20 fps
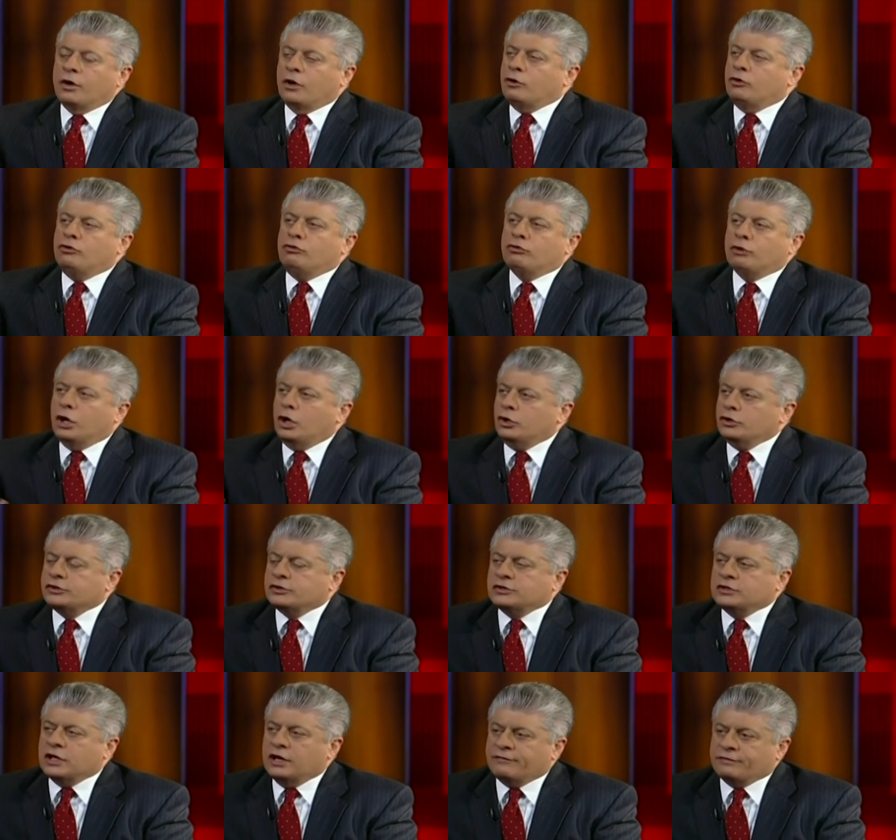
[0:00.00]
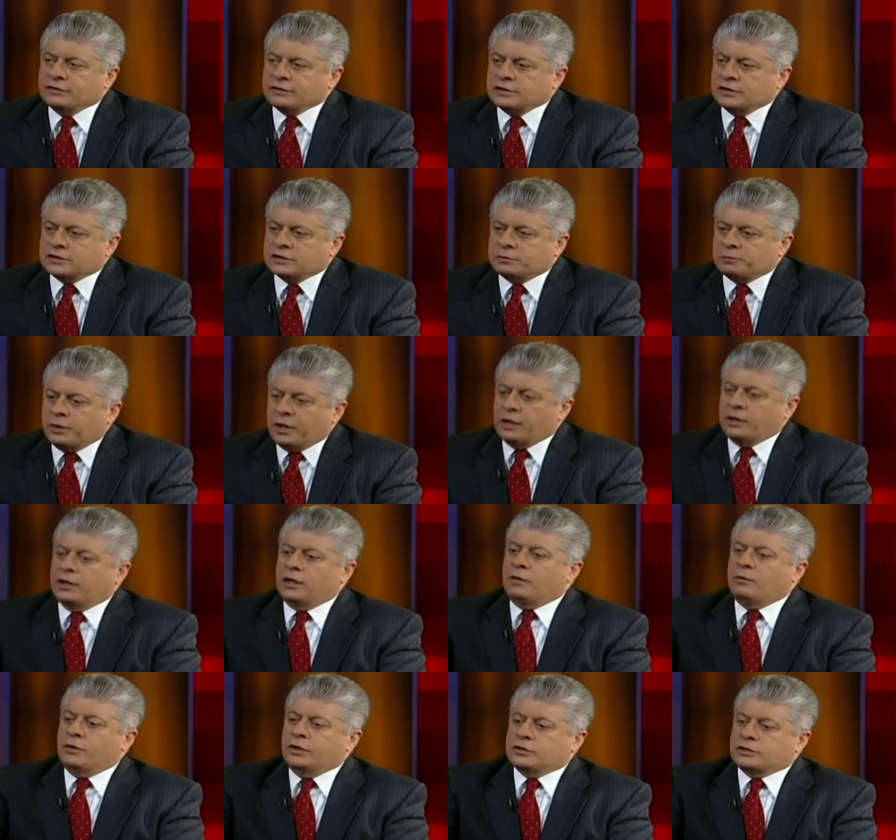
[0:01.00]
the gross deficit
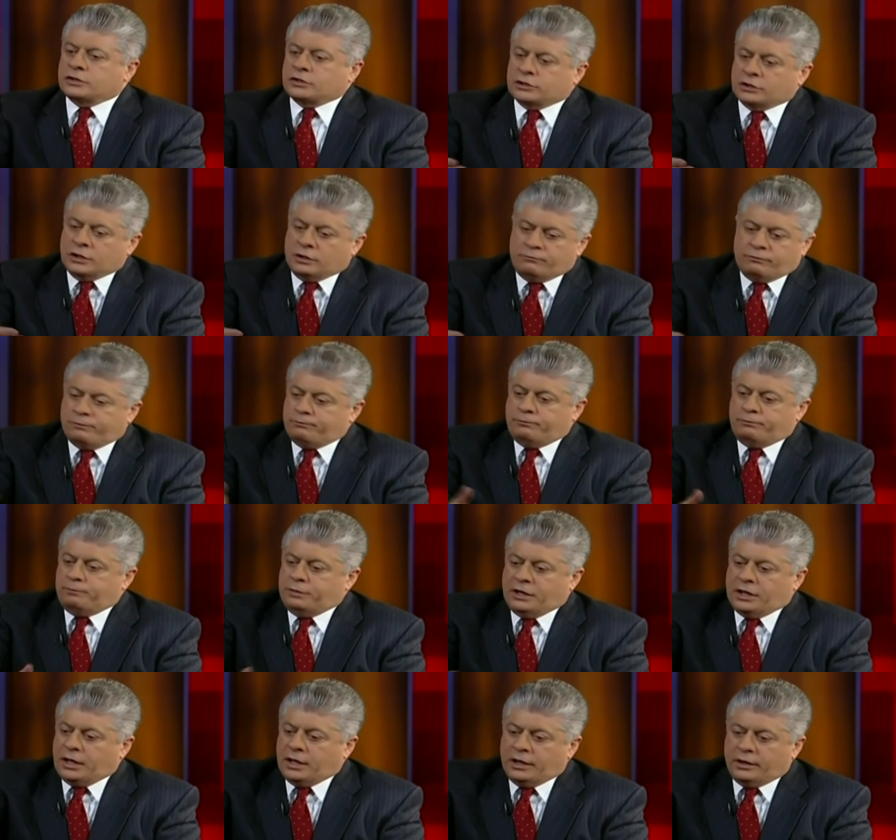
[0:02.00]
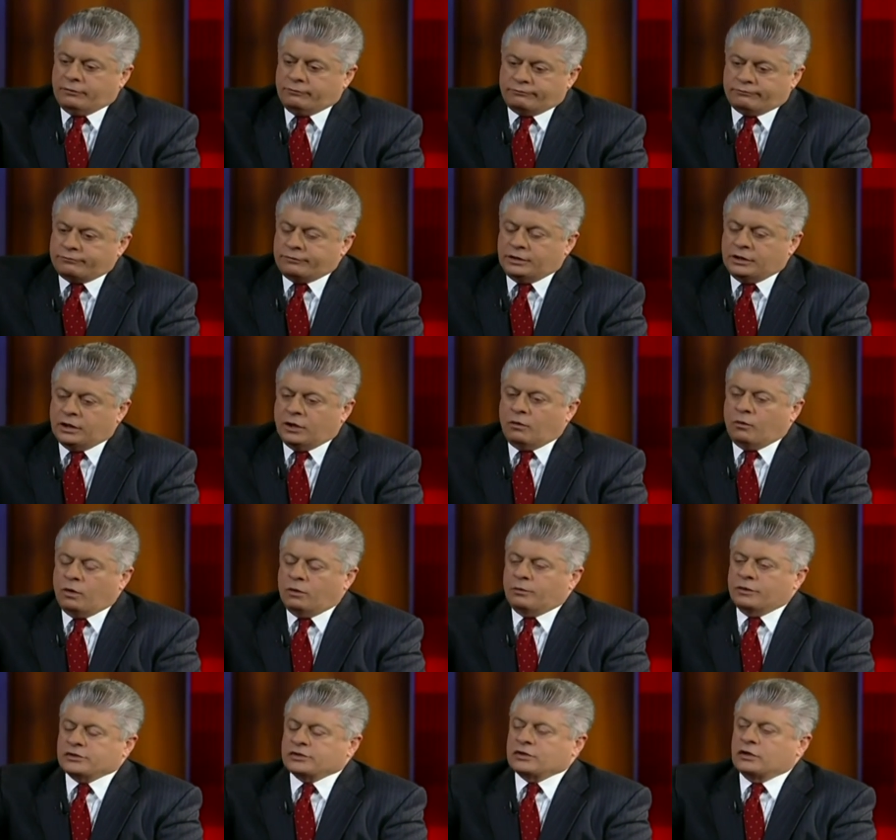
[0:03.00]
spending, which began, you know,
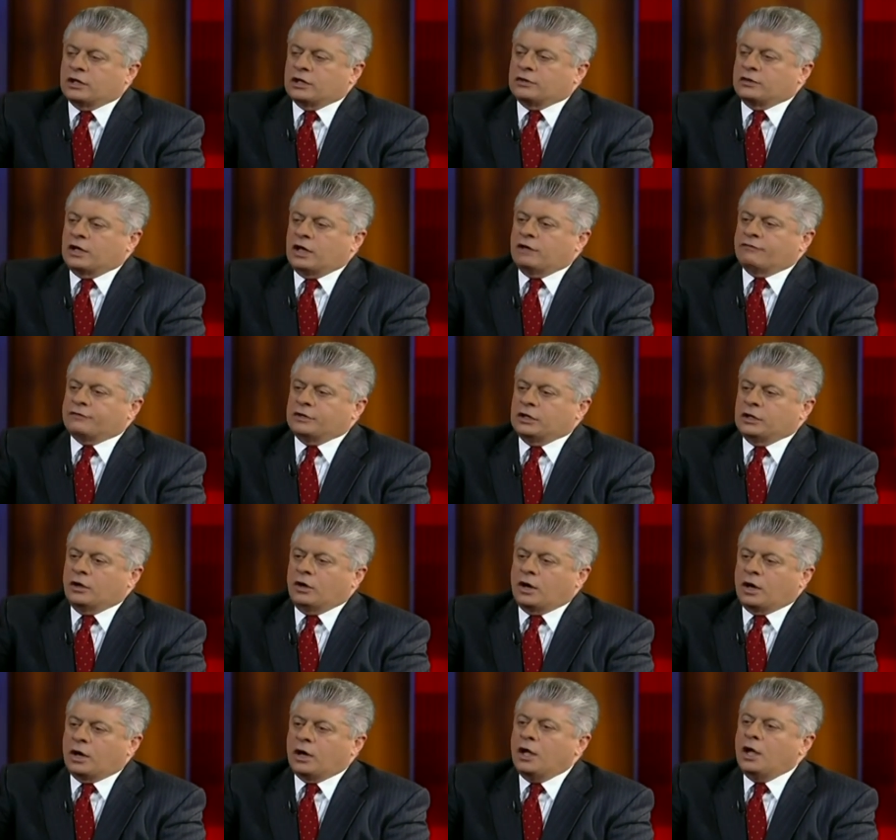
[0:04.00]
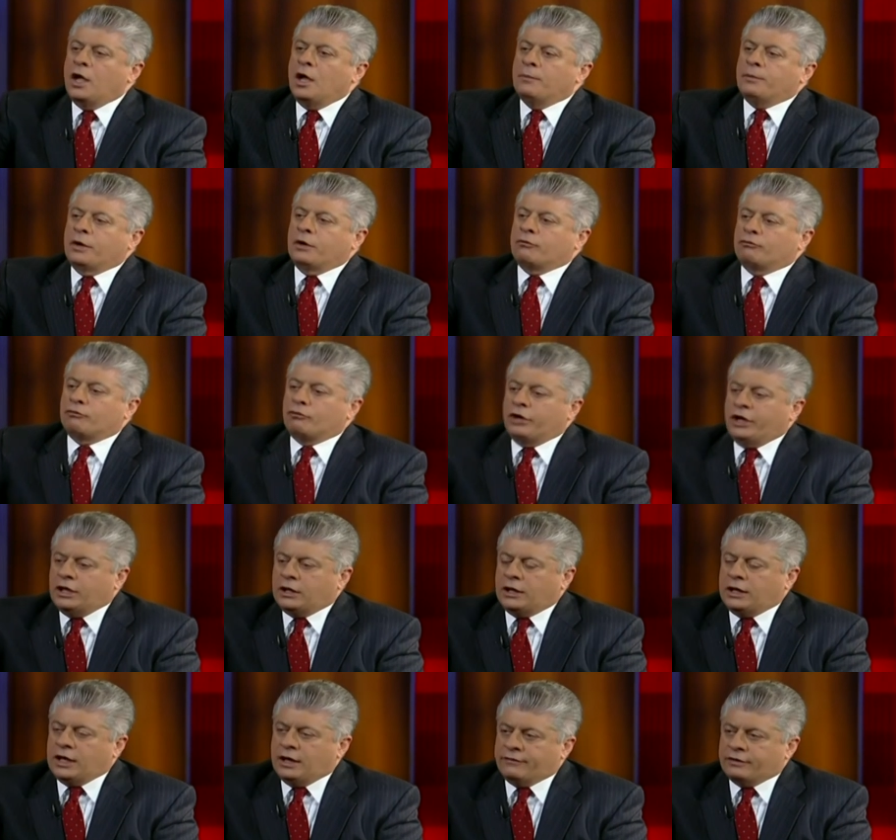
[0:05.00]
when we started the FDR, but
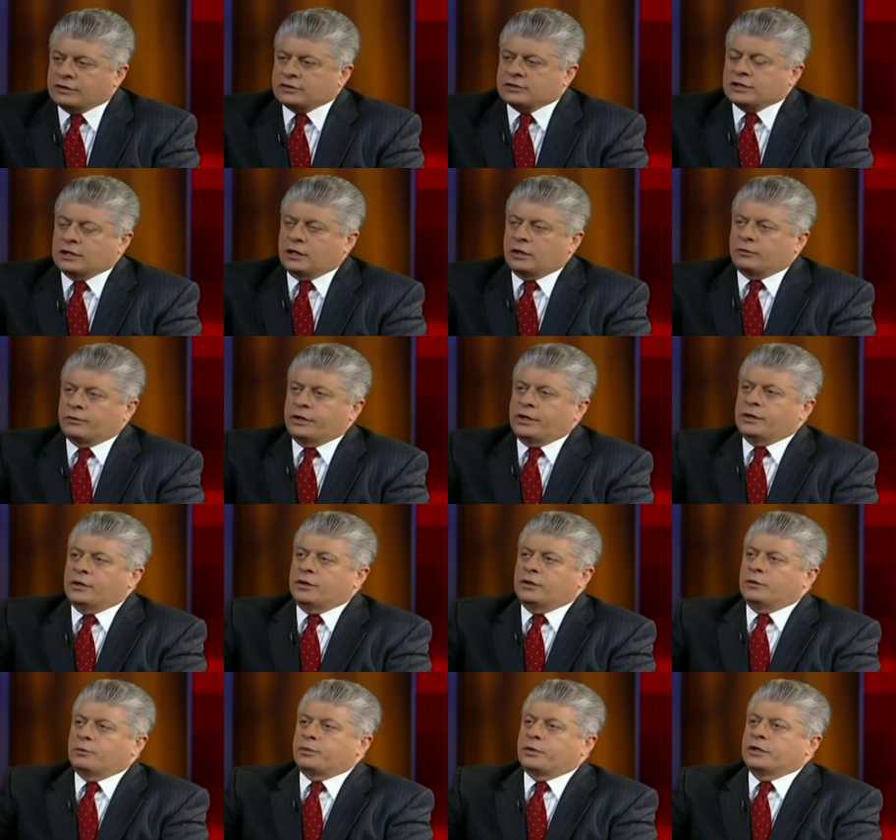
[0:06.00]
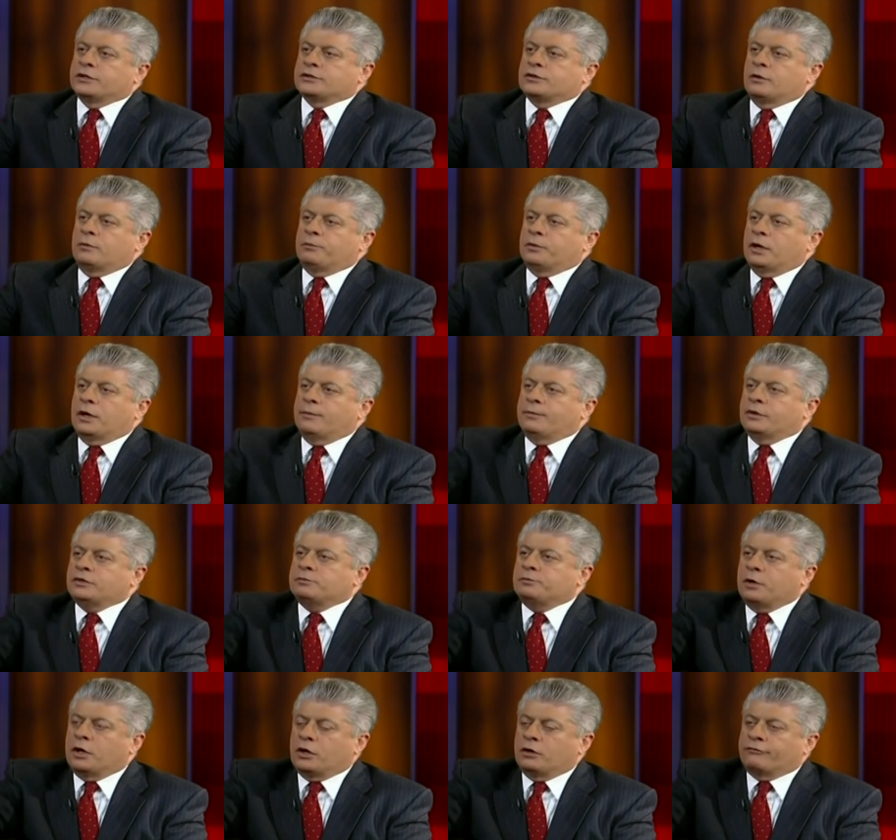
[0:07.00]
really have accelerated under President Obama.
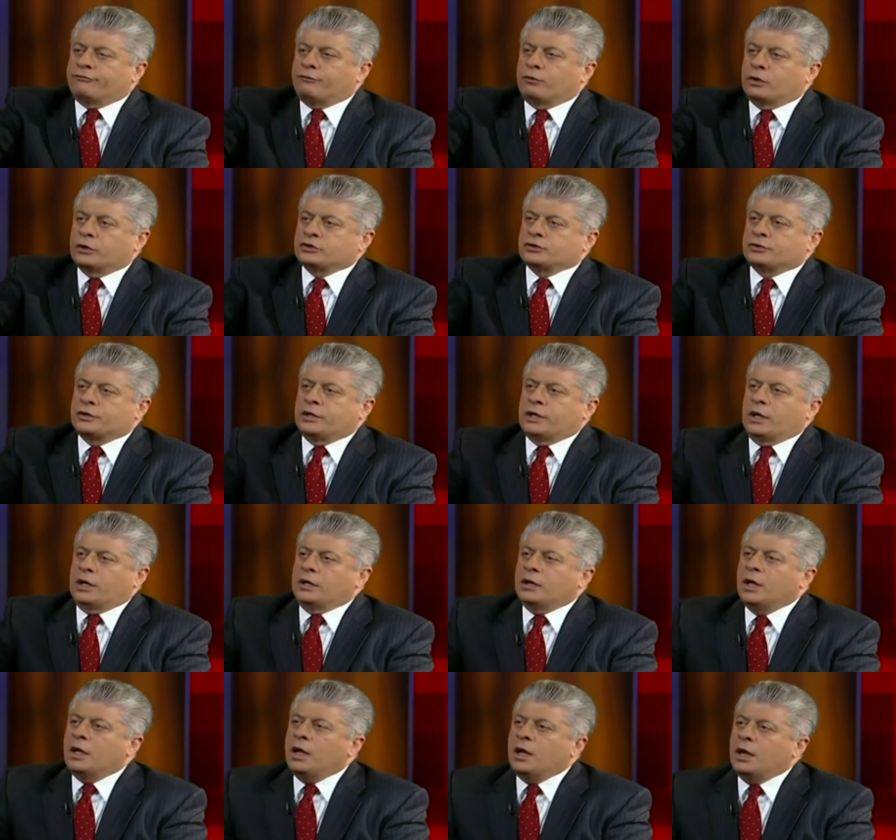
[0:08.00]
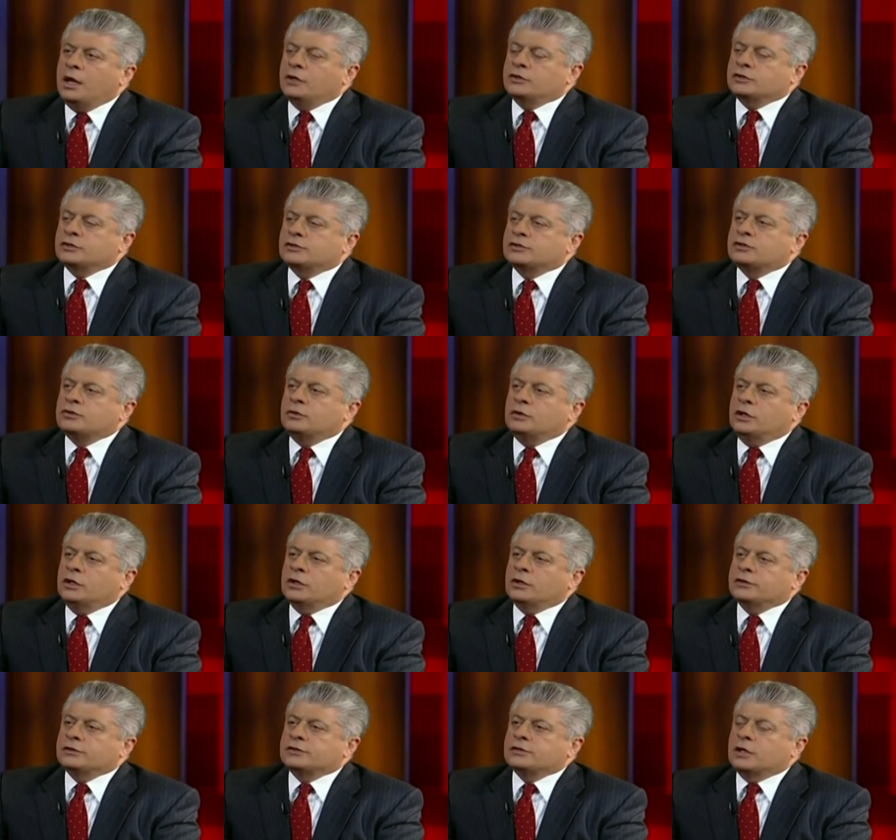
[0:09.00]
He's borrowed $4 trillion in just 2
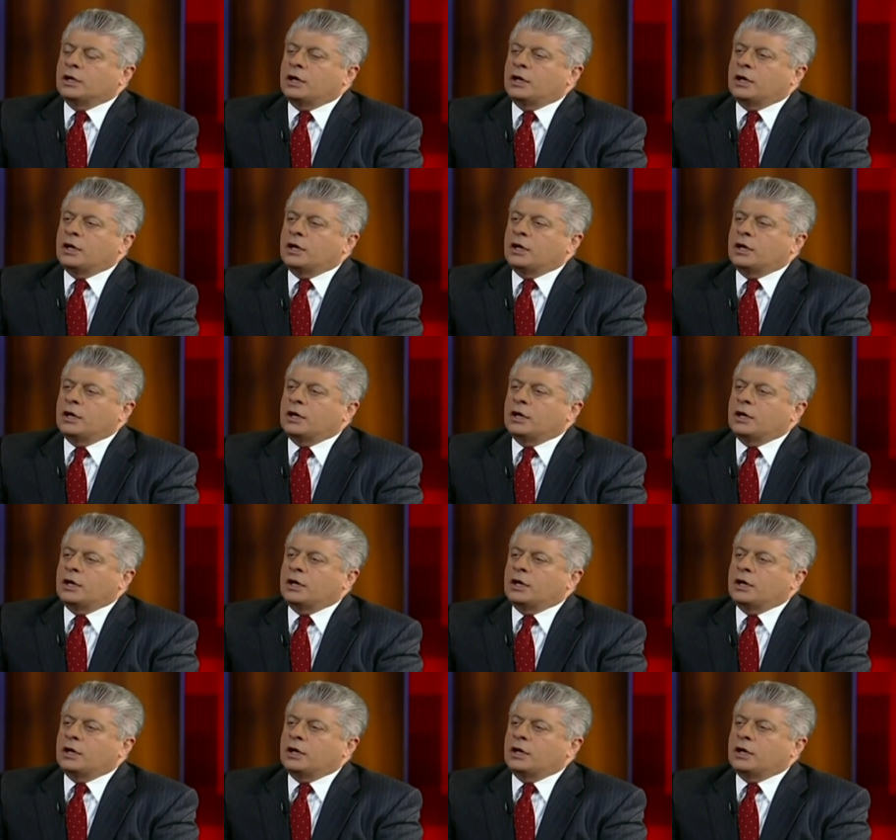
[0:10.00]
years